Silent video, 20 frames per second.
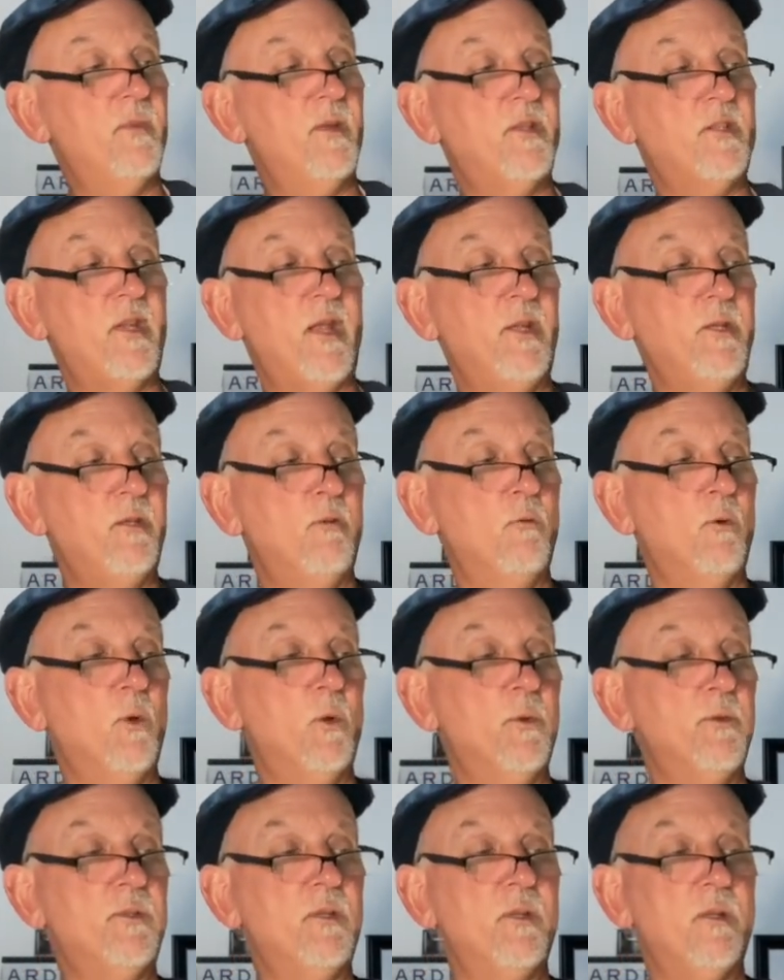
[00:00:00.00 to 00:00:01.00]
10 year
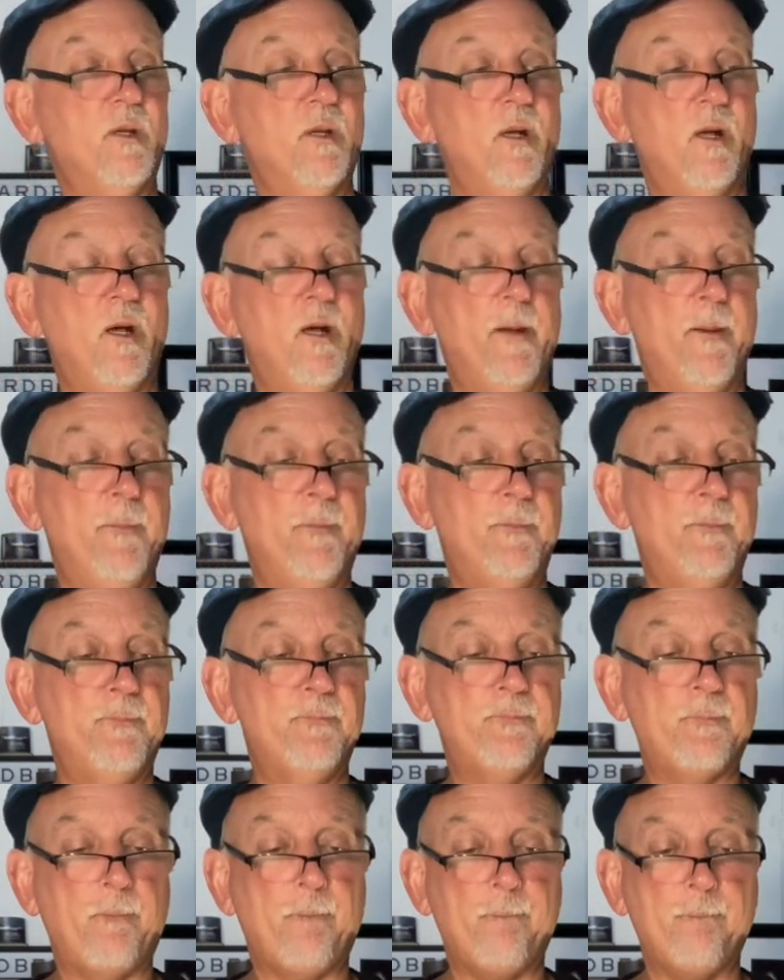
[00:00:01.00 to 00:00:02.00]
old
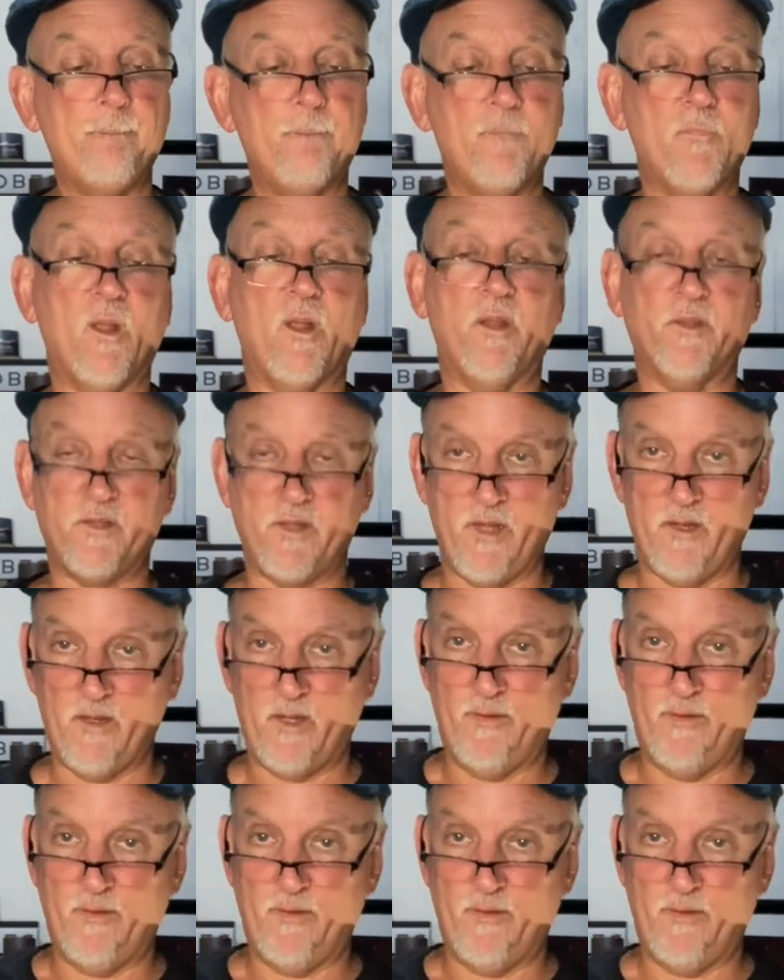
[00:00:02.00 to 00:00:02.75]
because um,